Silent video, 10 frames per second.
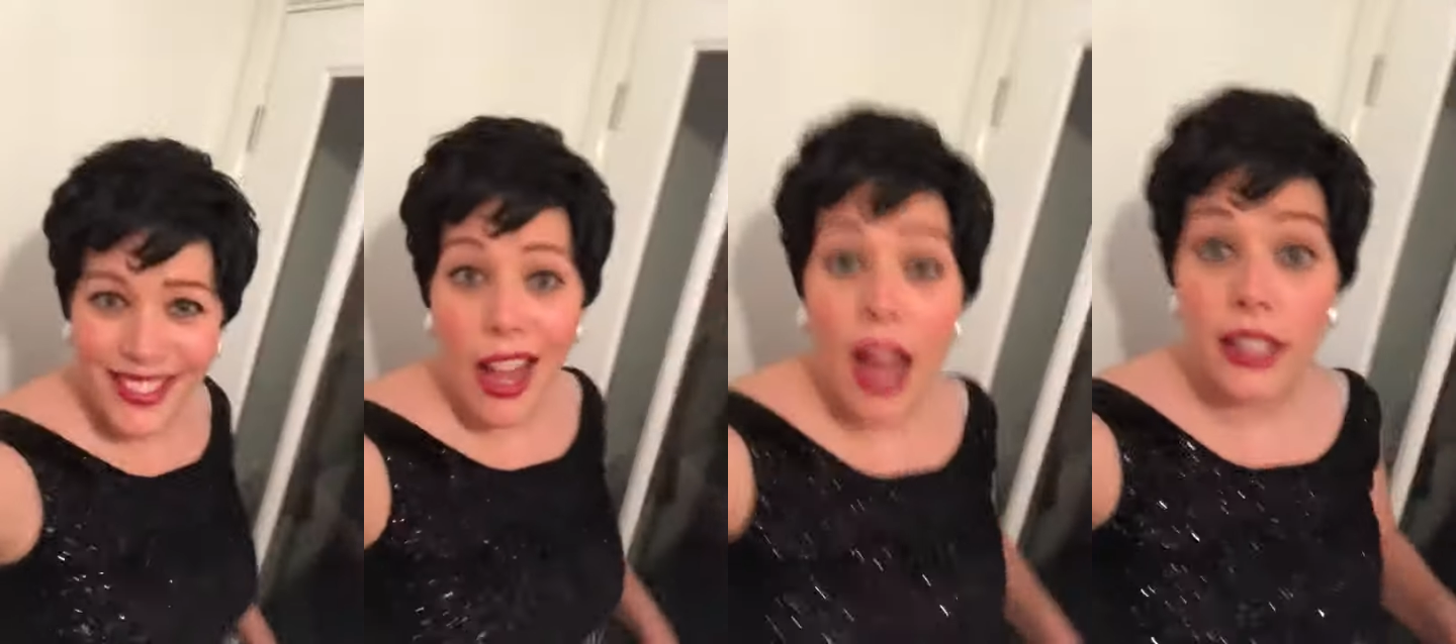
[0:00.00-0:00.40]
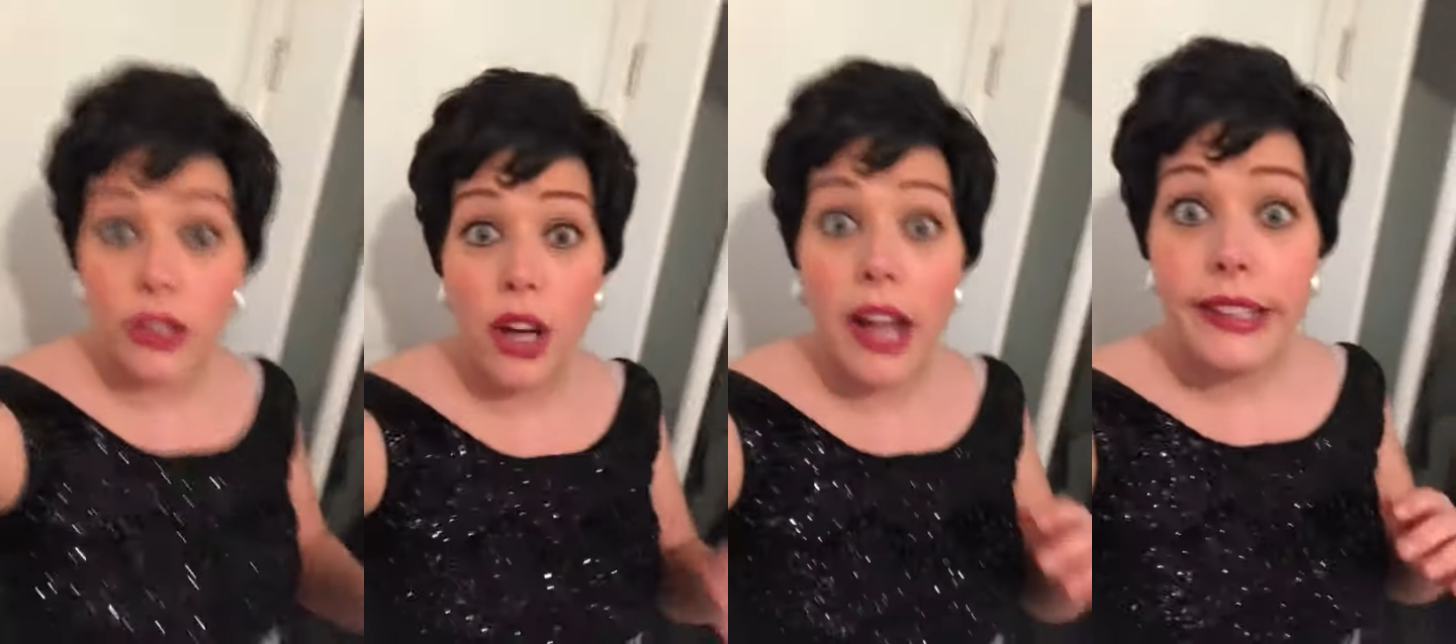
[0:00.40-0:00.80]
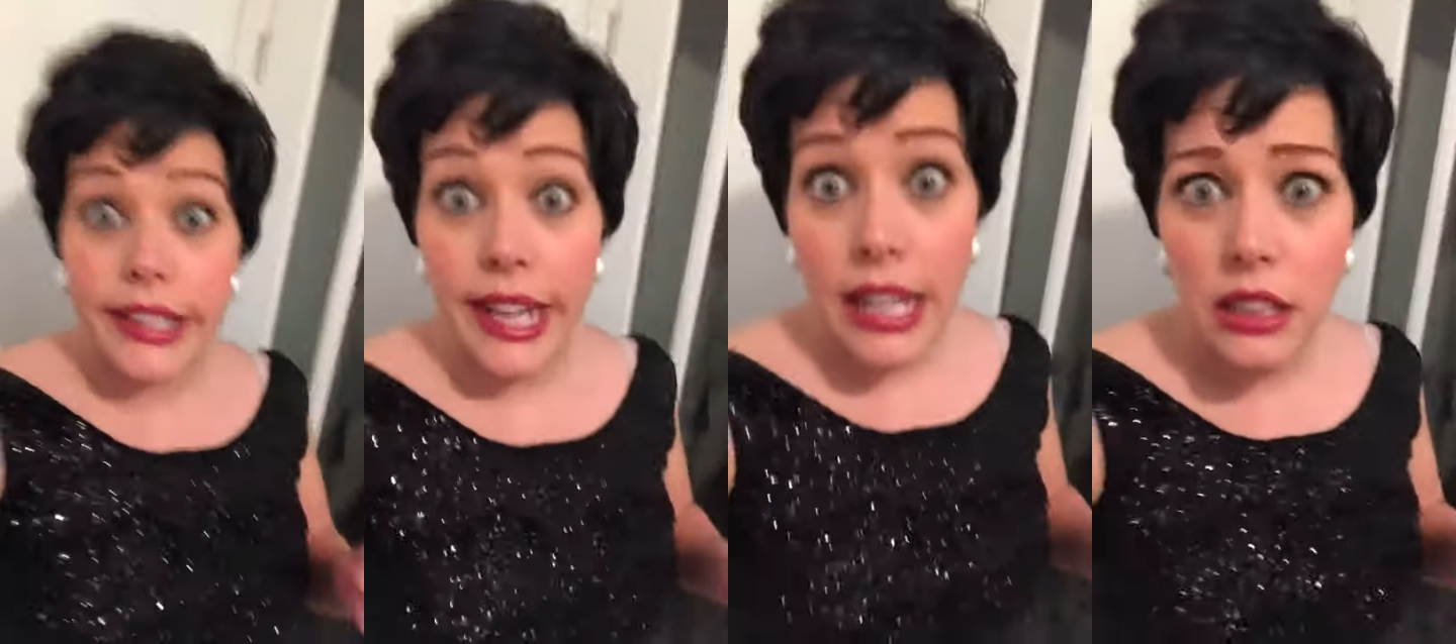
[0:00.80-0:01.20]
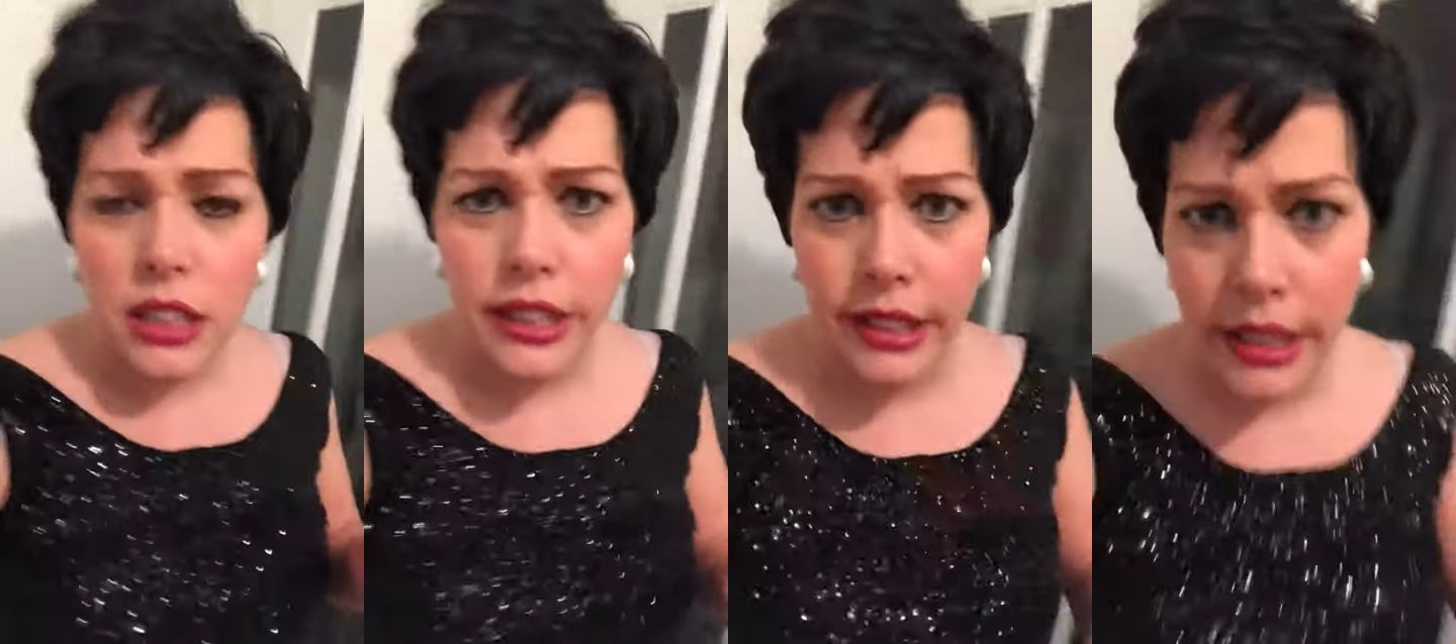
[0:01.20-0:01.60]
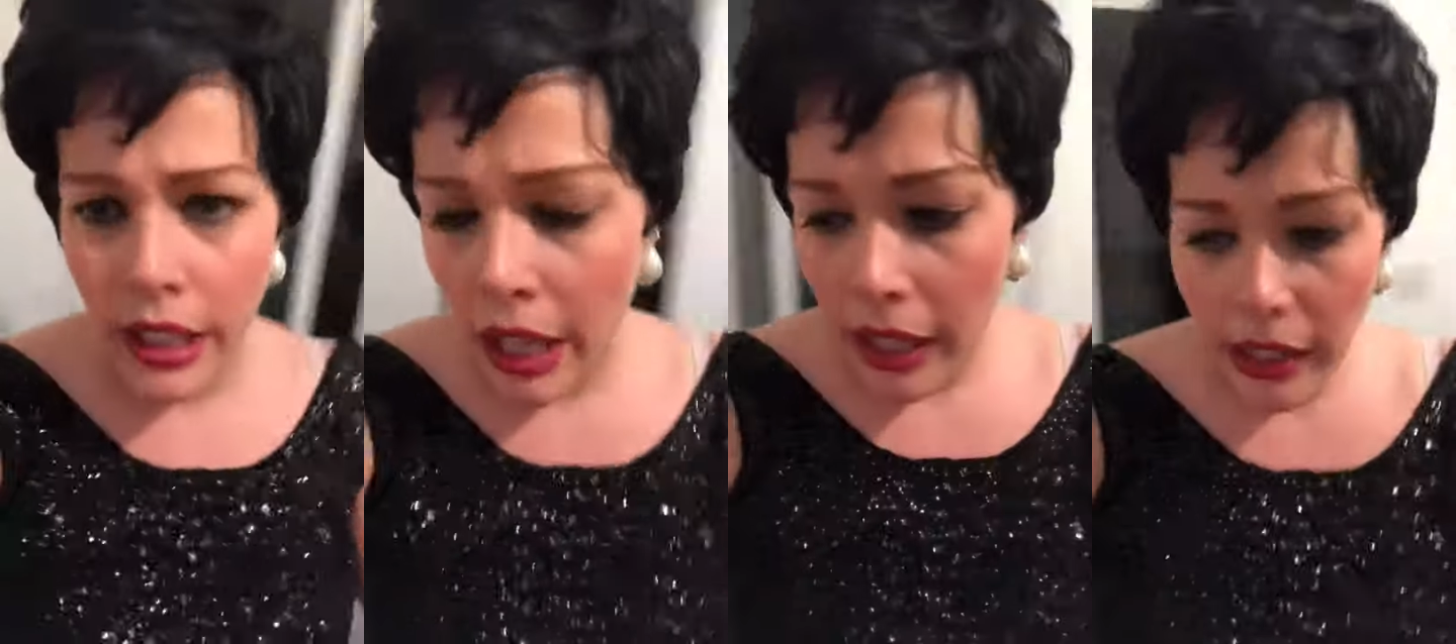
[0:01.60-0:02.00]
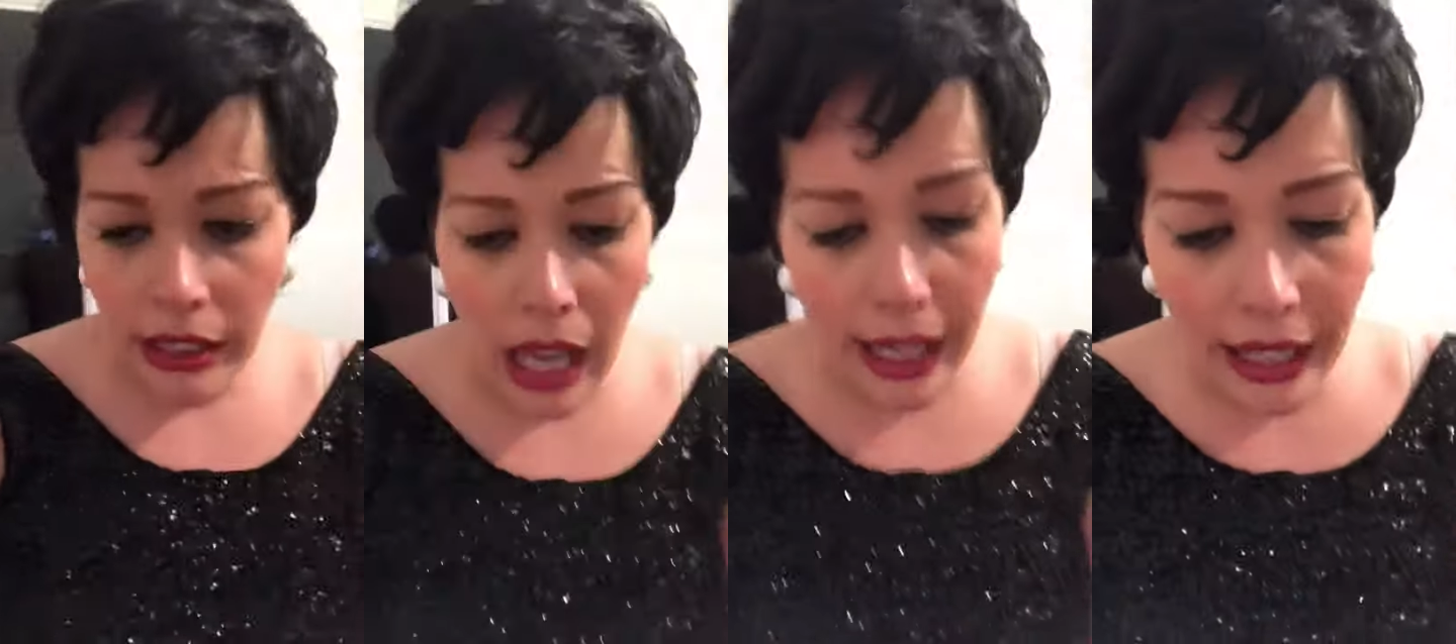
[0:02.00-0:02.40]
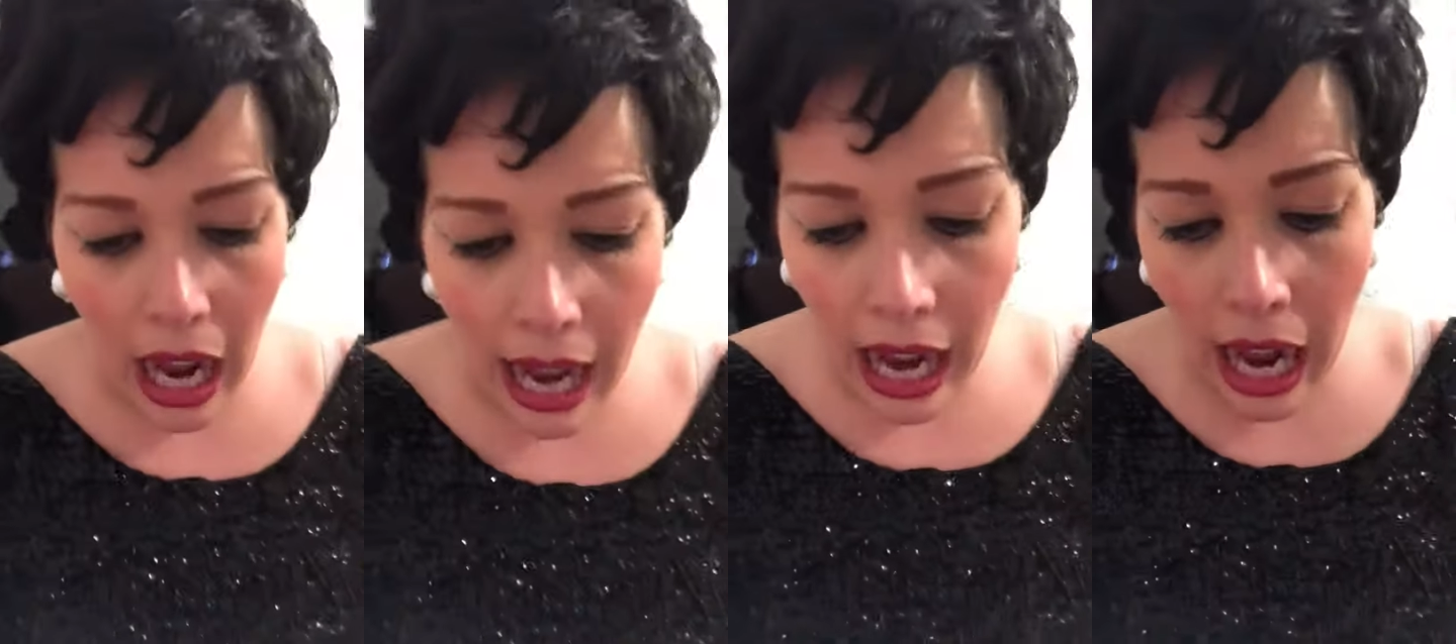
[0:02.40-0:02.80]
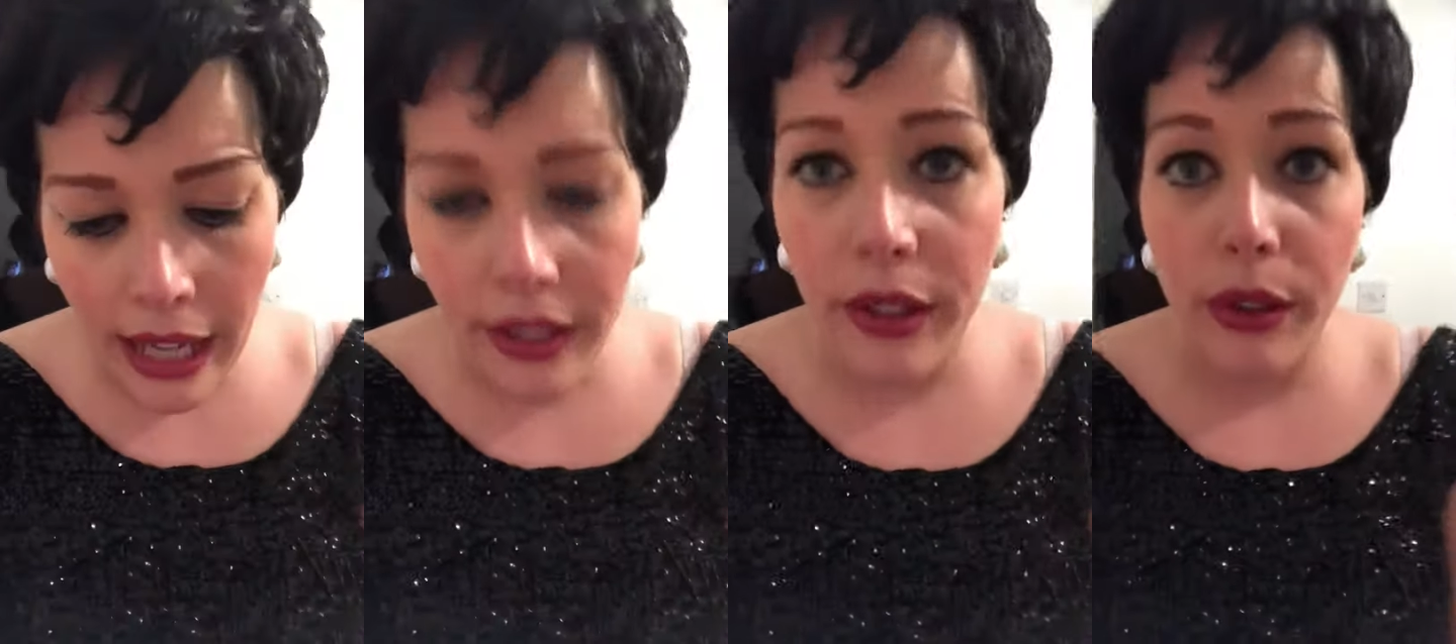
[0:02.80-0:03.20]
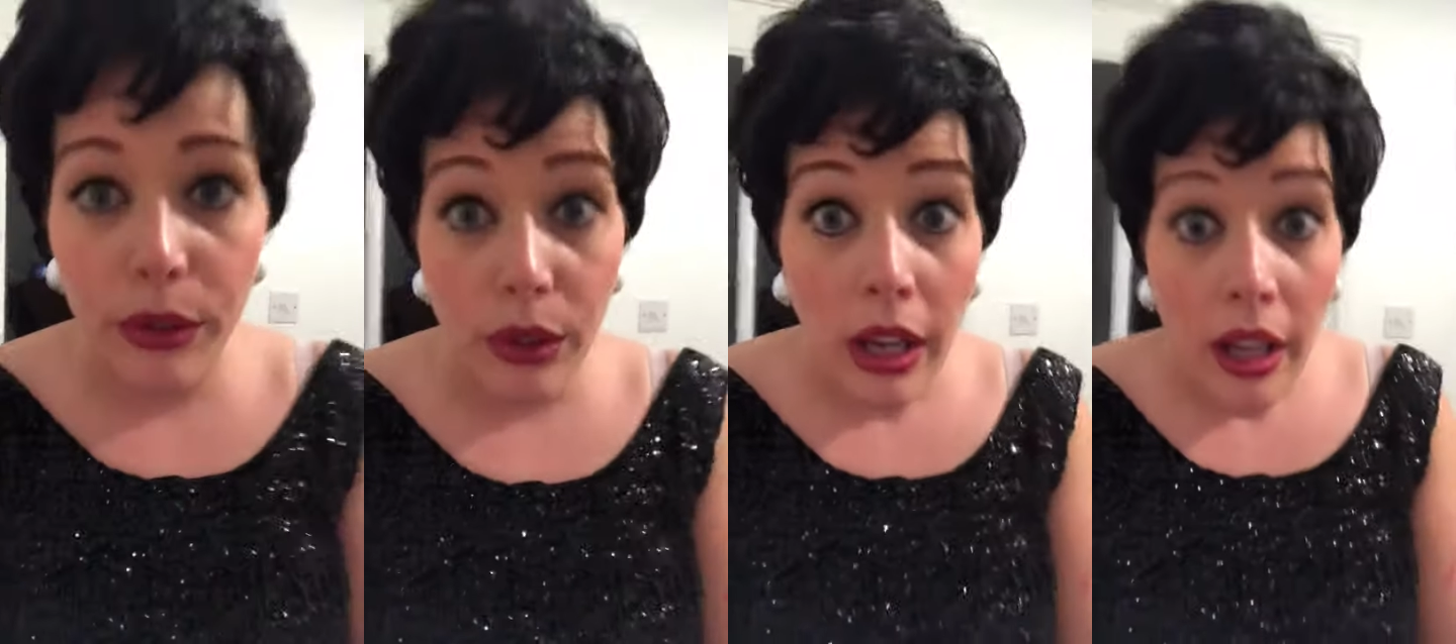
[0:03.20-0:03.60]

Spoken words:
I tried to end it like I do.